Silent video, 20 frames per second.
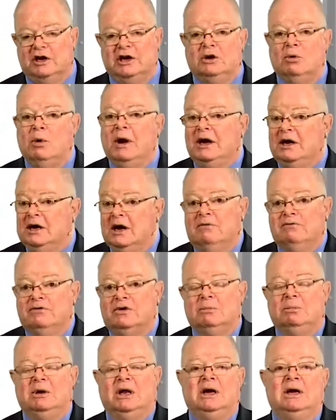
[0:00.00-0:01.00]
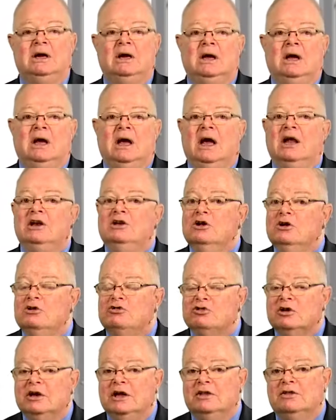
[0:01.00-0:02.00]
quite comfortably. And
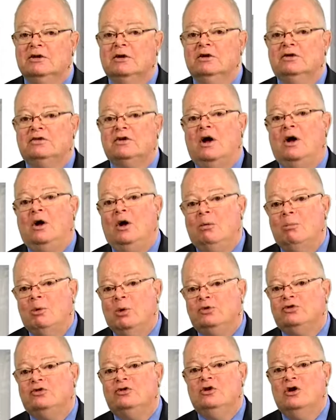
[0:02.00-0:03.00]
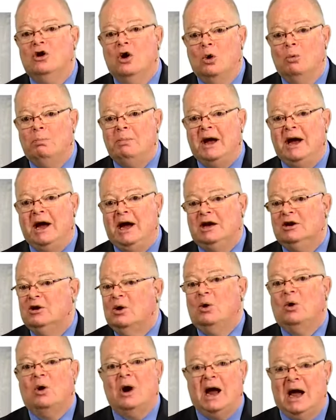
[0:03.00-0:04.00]
usually there's almost no pain
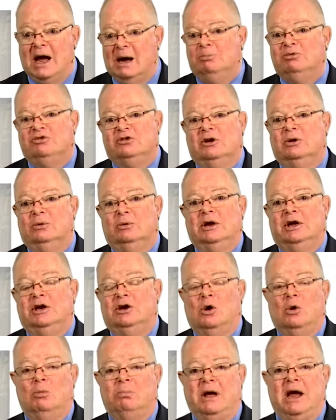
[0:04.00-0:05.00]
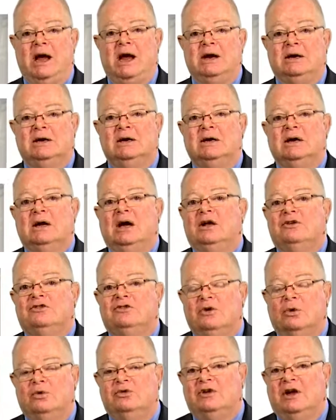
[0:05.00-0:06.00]
or absolutely no pain
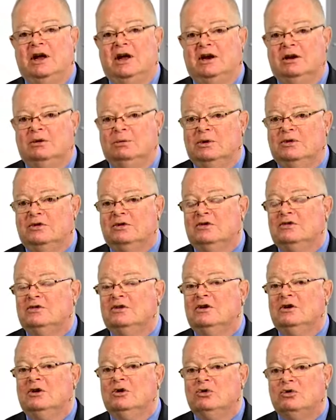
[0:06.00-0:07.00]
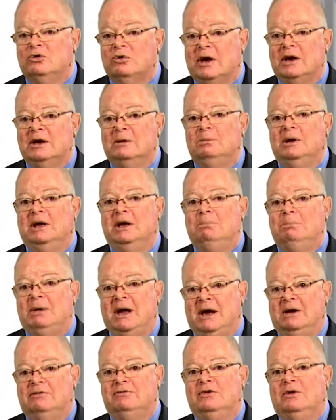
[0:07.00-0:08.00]
associated with this incredibly
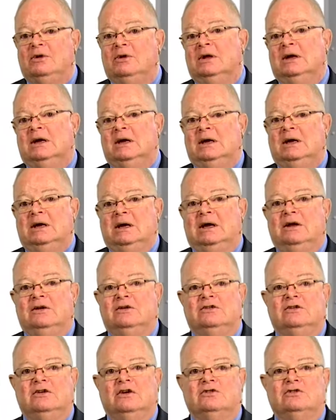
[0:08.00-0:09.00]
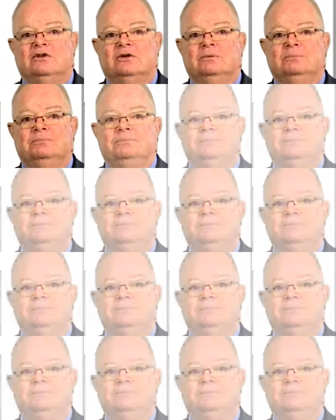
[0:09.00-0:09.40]
painful incision.